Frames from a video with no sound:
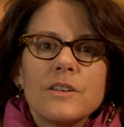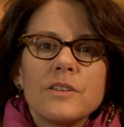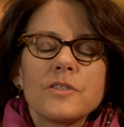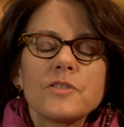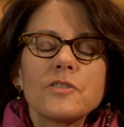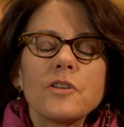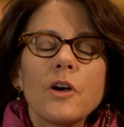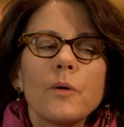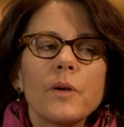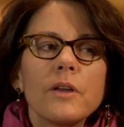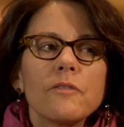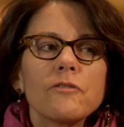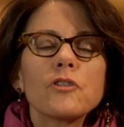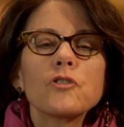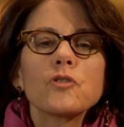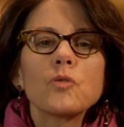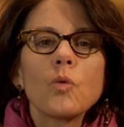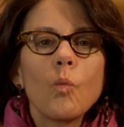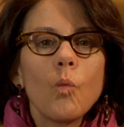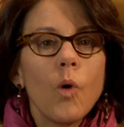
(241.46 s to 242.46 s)
So if
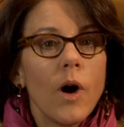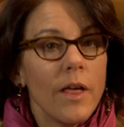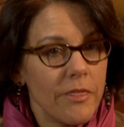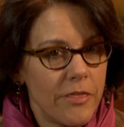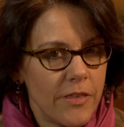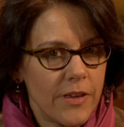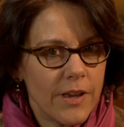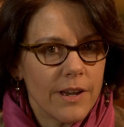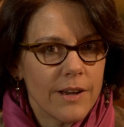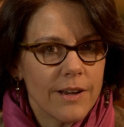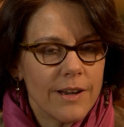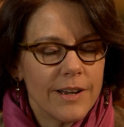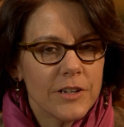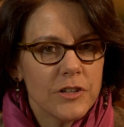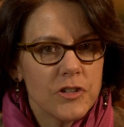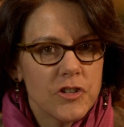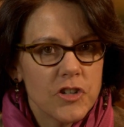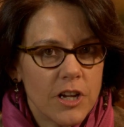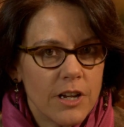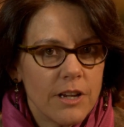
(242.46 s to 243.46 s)
there's one thing I
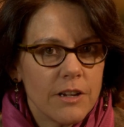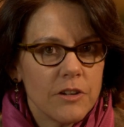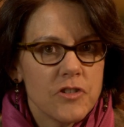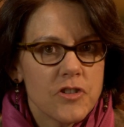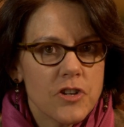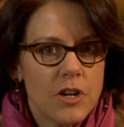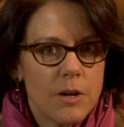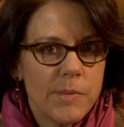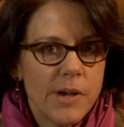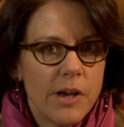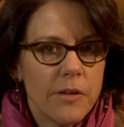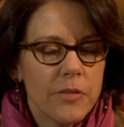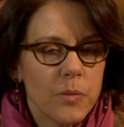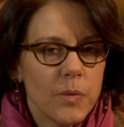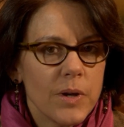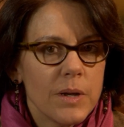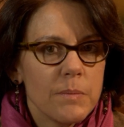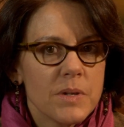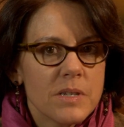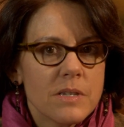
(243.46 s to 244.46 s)
could change about the
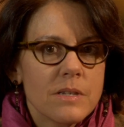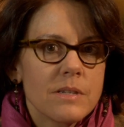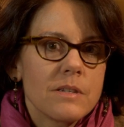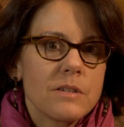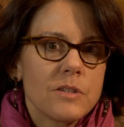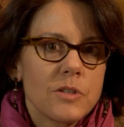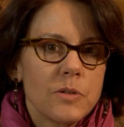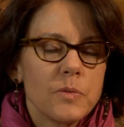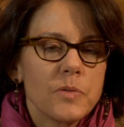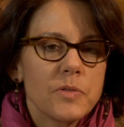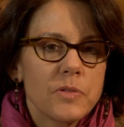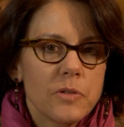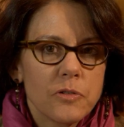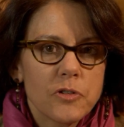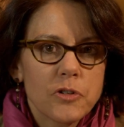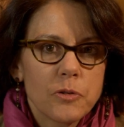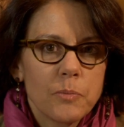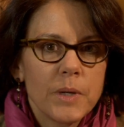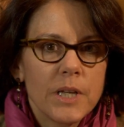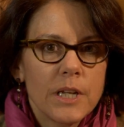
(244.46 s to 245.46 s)
way businesses use
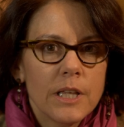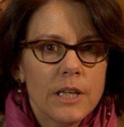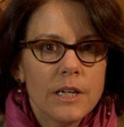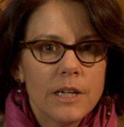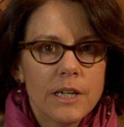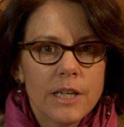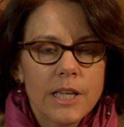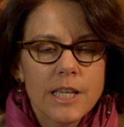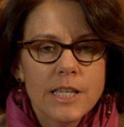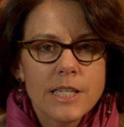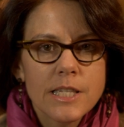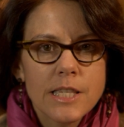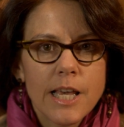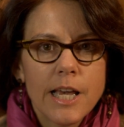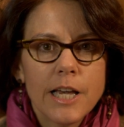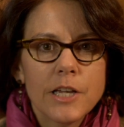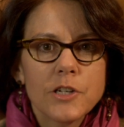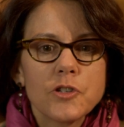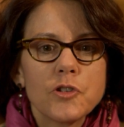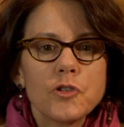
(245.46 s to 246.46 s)
social media, is
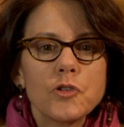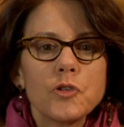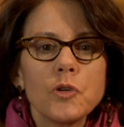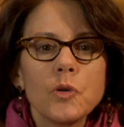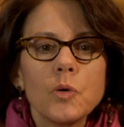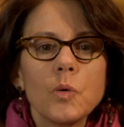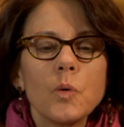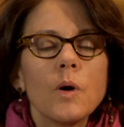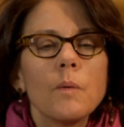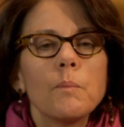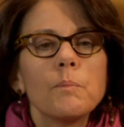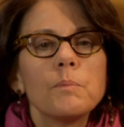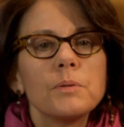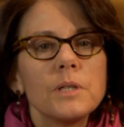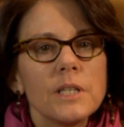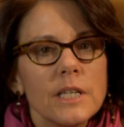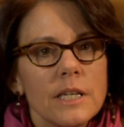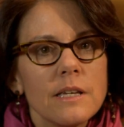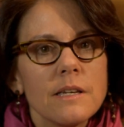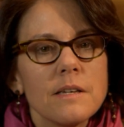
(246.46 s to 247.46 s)
that to
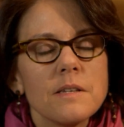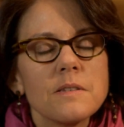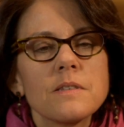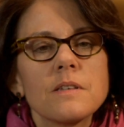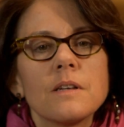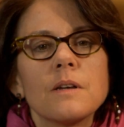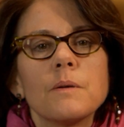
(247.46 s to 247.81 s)
please